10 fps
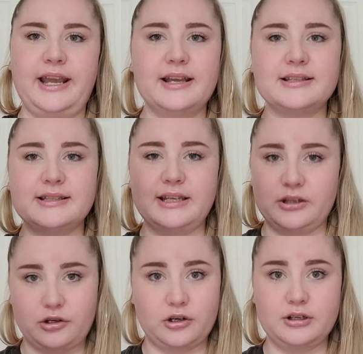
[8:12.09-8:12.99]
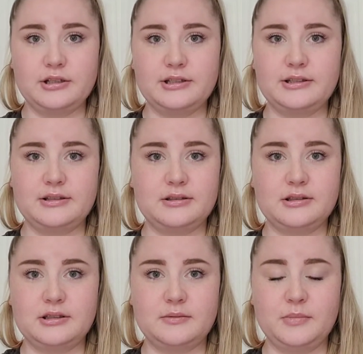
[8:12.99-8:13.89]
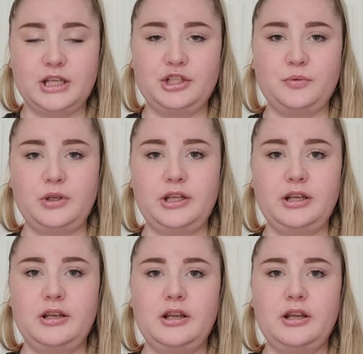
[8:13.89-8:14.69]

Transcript: as the Nars blush would,